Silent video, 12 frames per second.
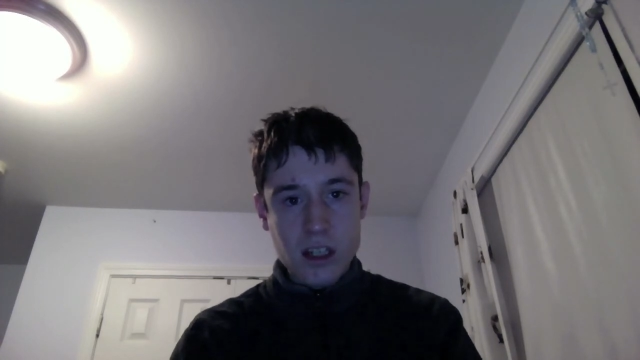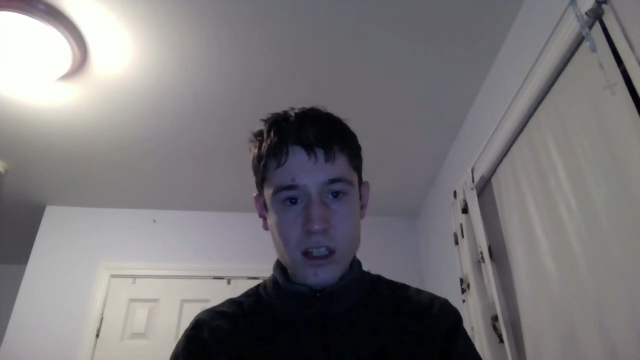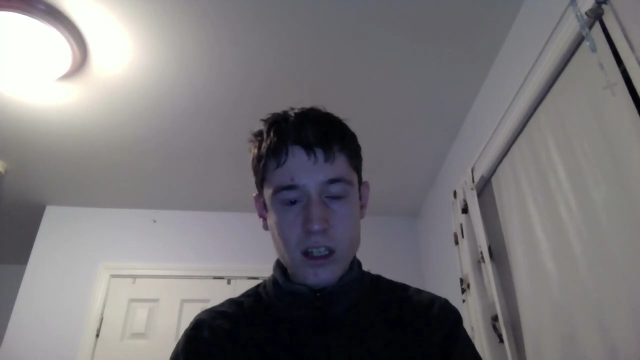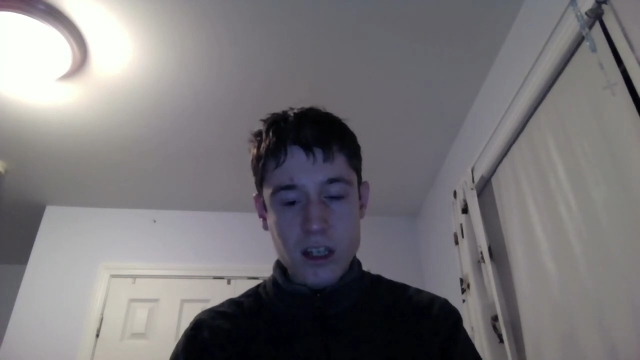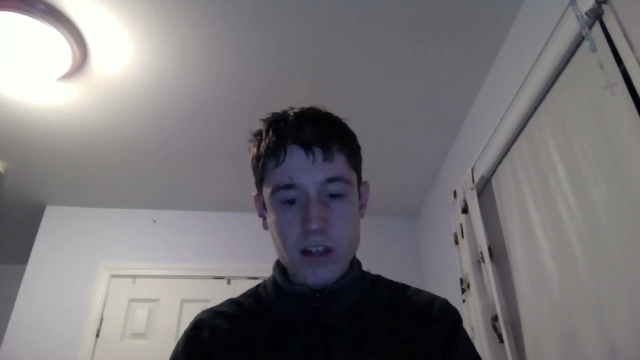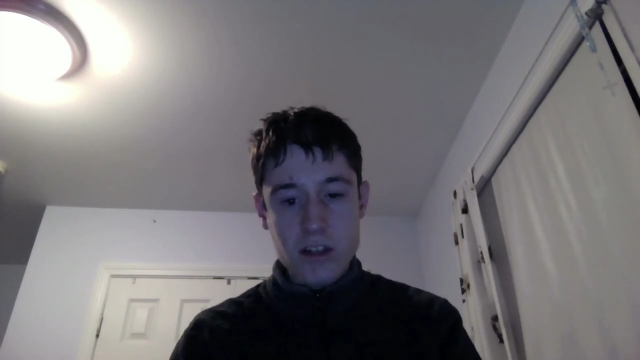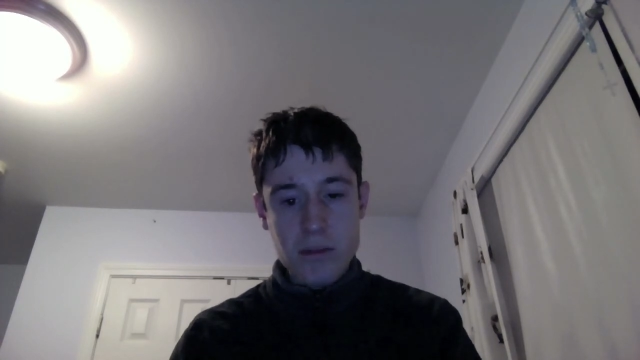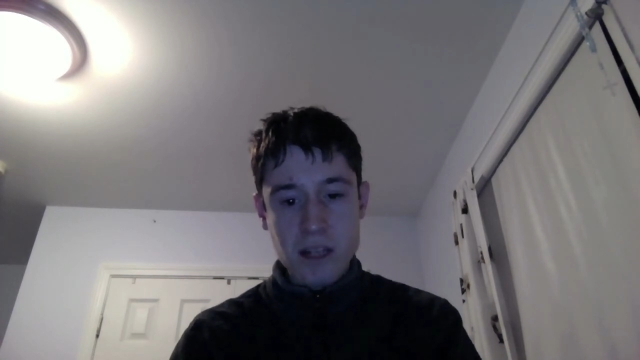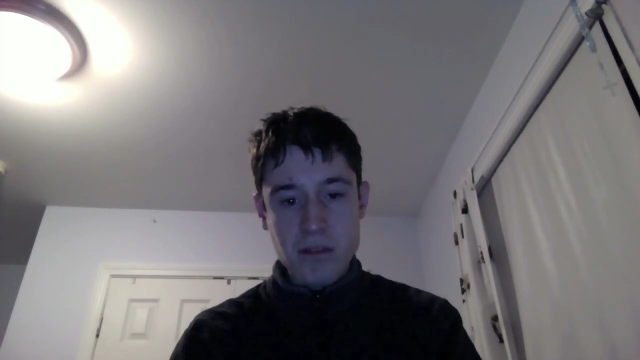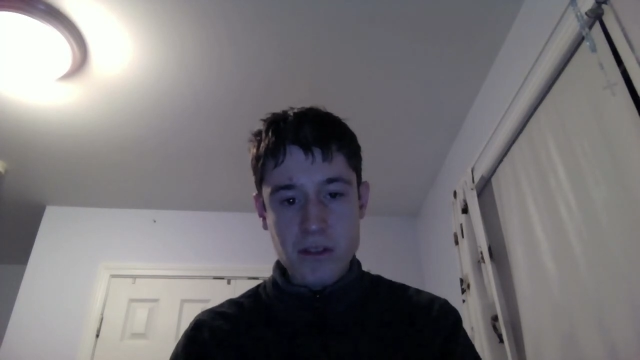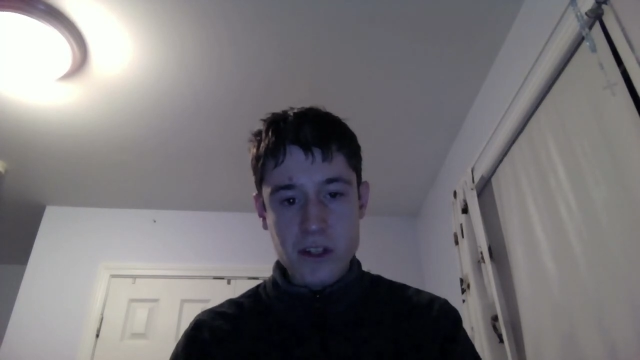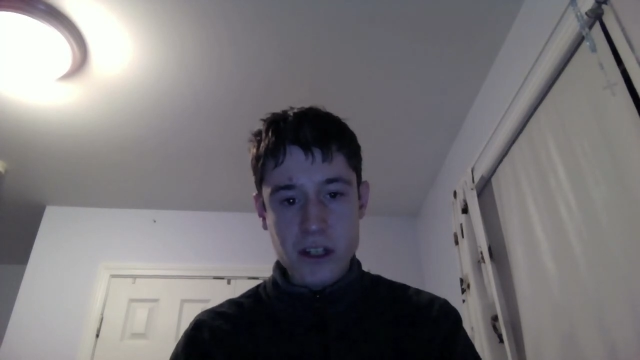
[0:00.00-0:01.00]
here's my
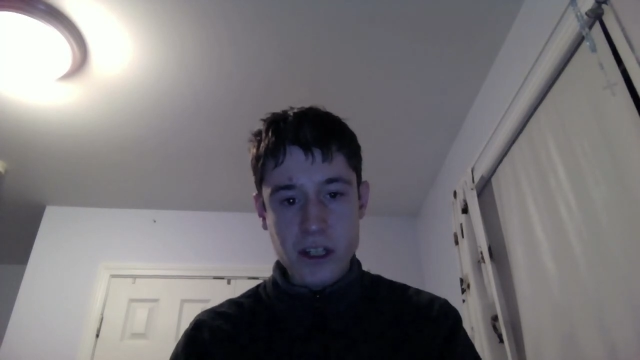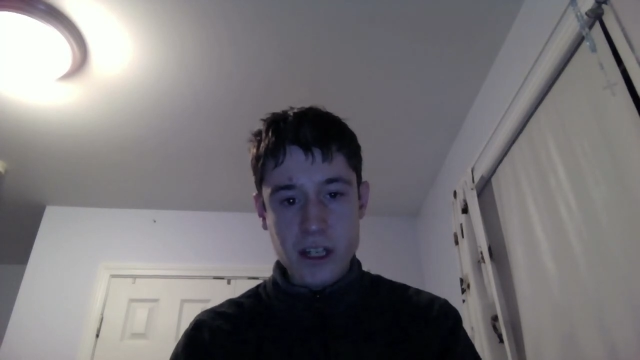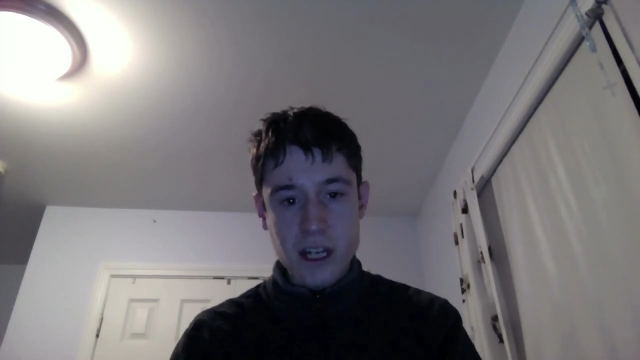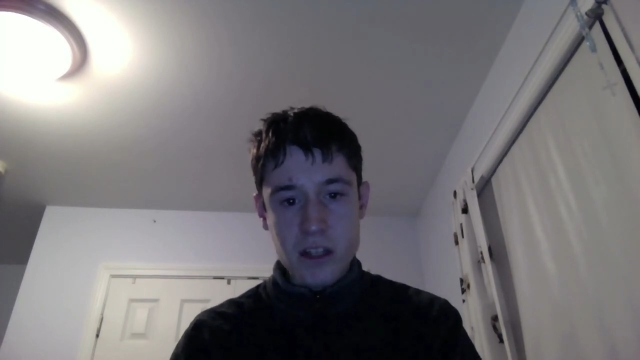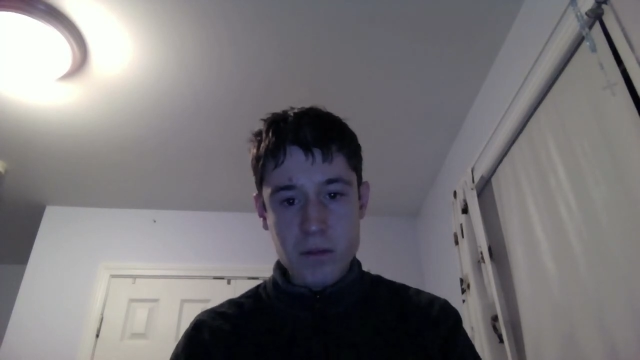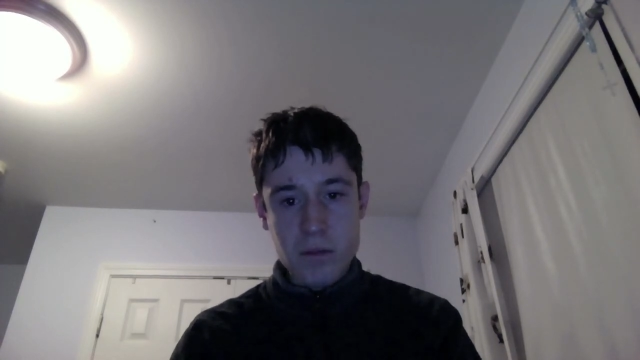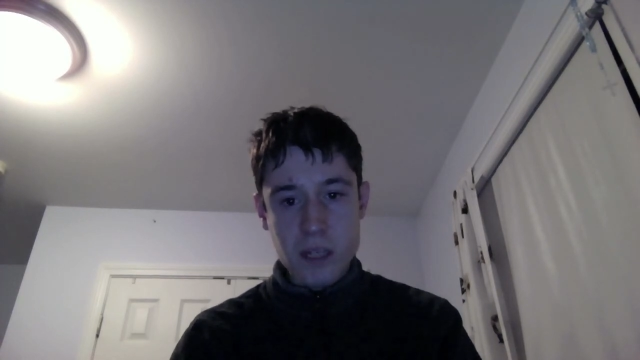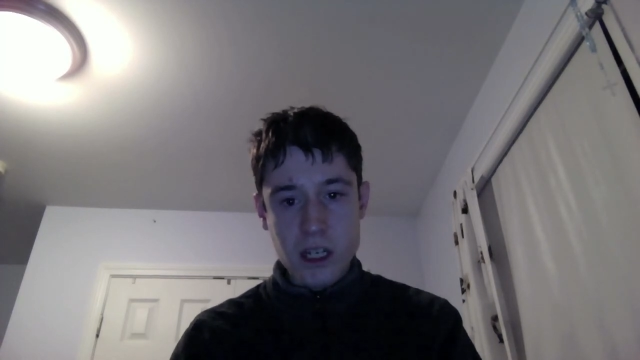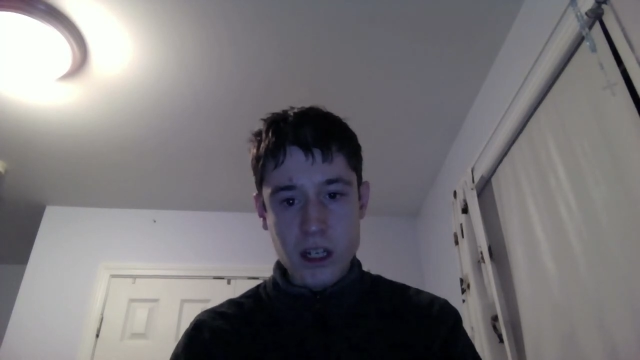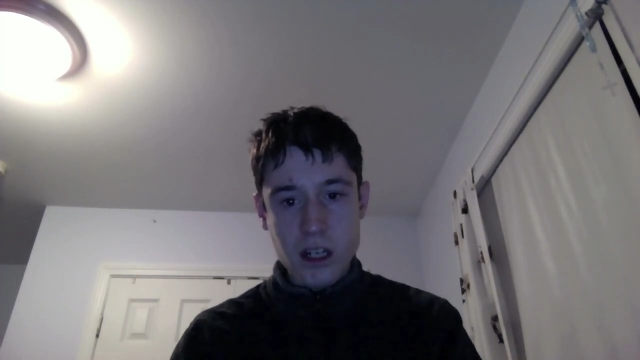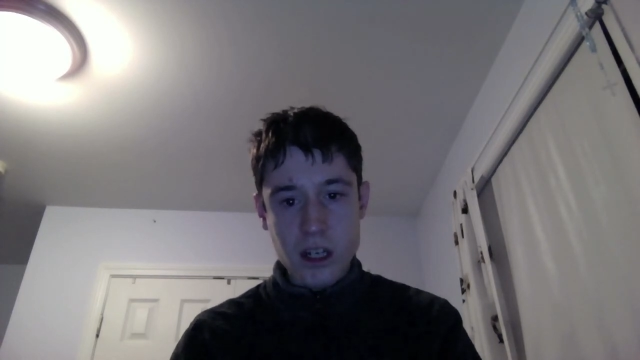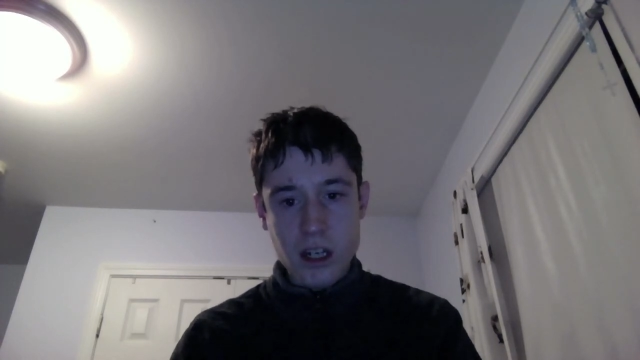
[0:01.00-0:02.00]
official announcement:
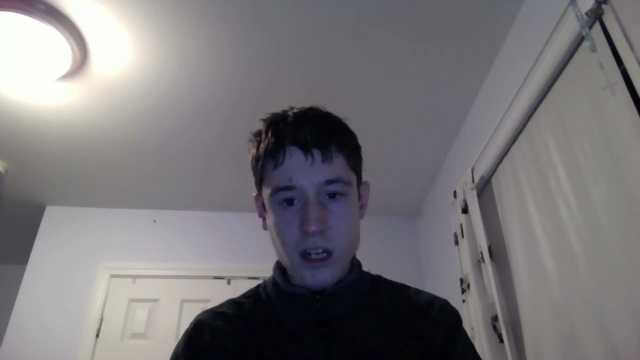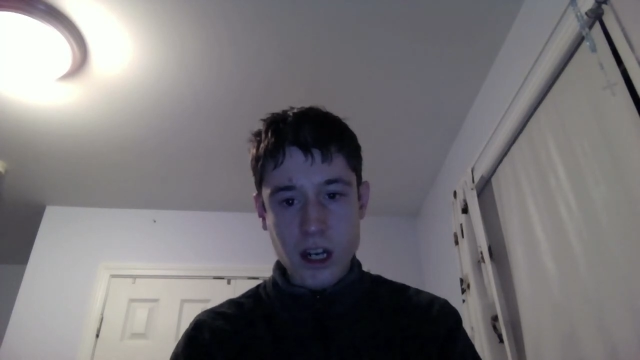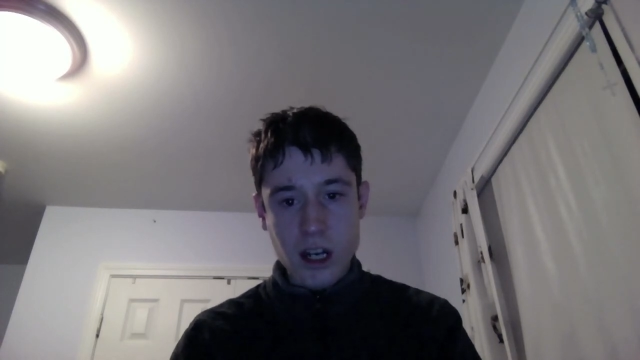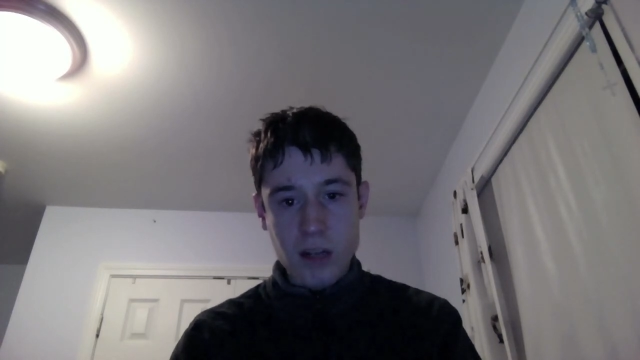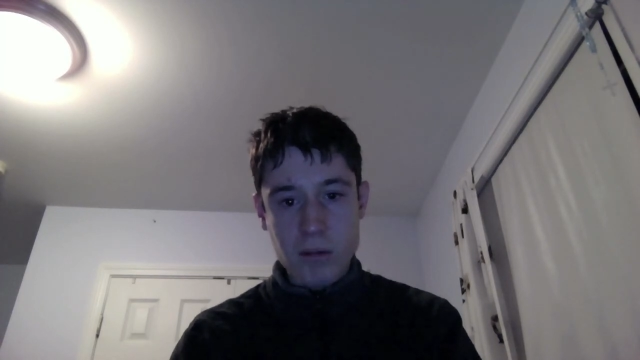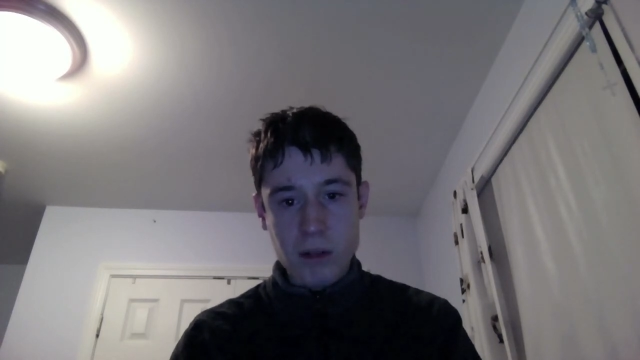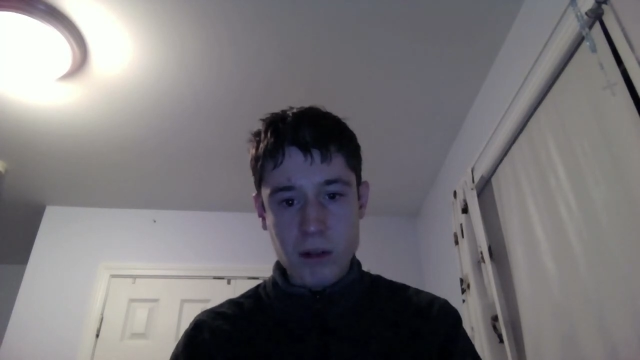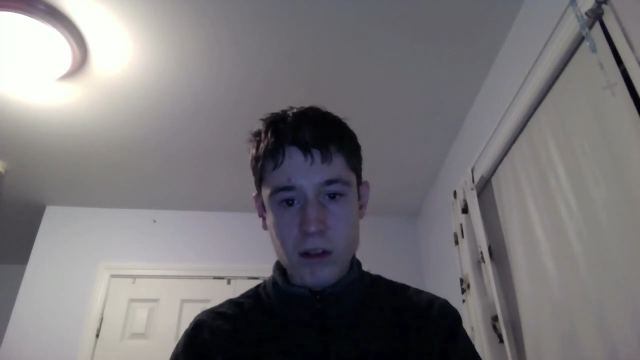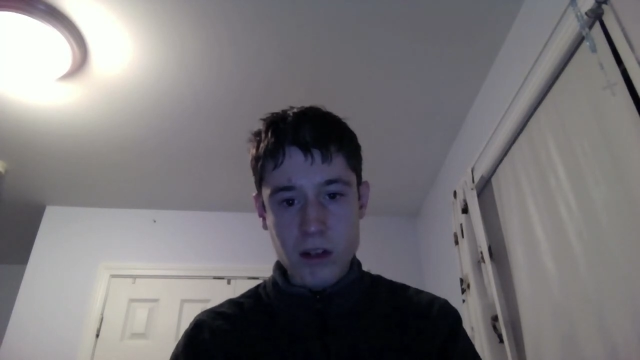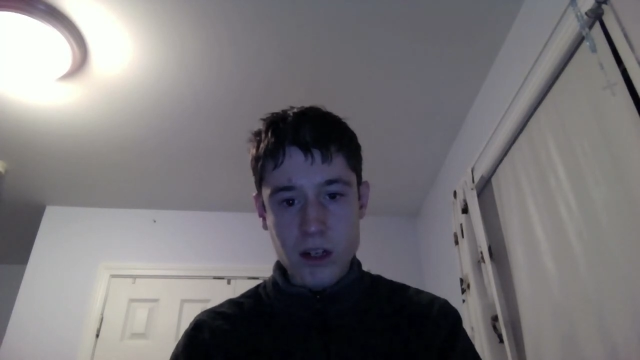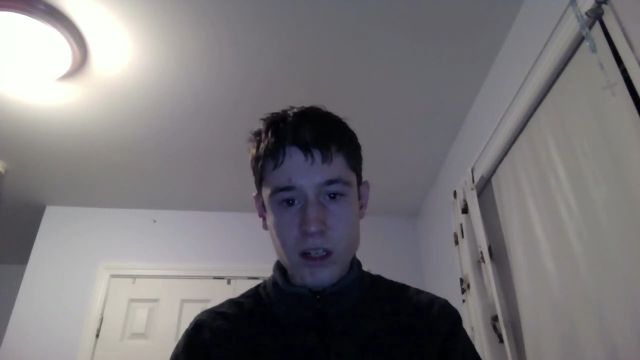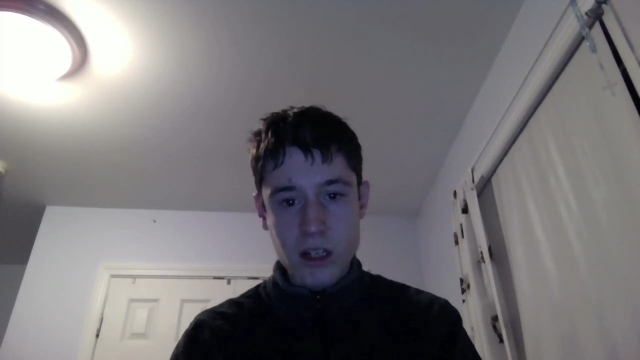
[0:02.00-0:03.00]
I am no
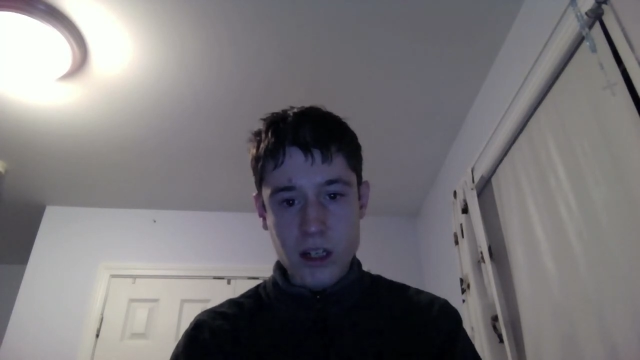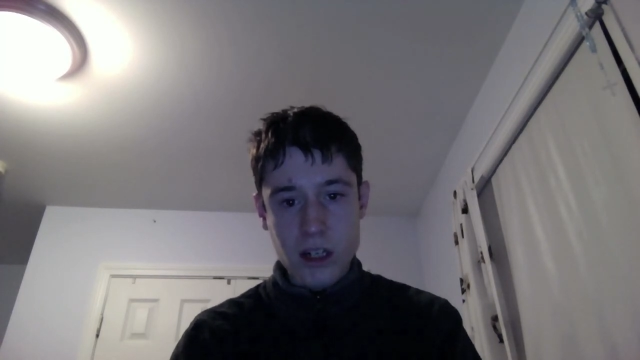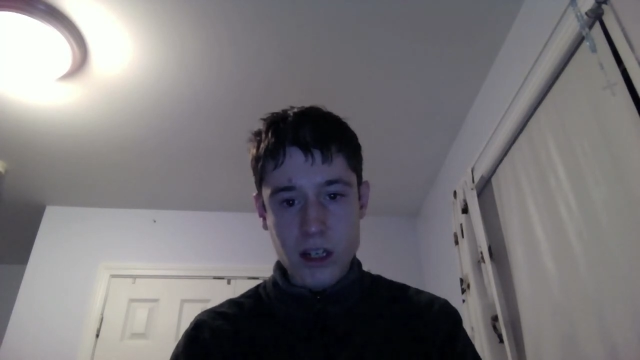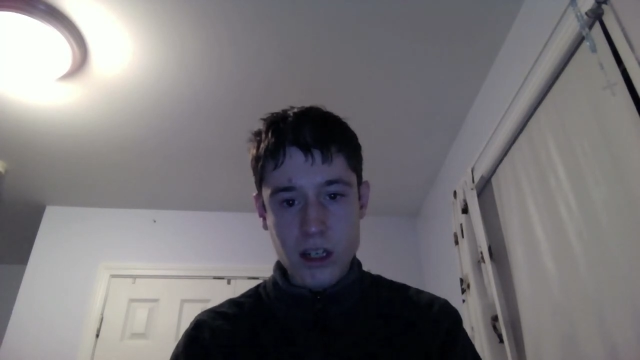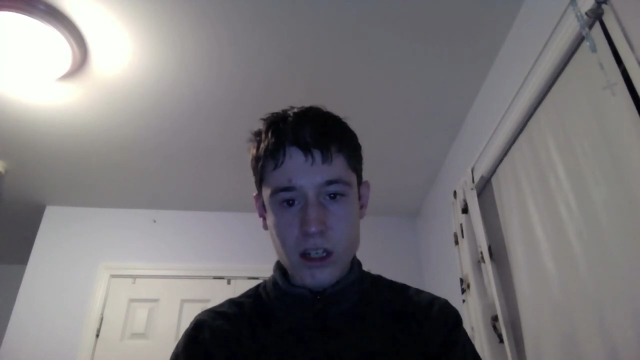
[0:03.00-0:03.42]
longer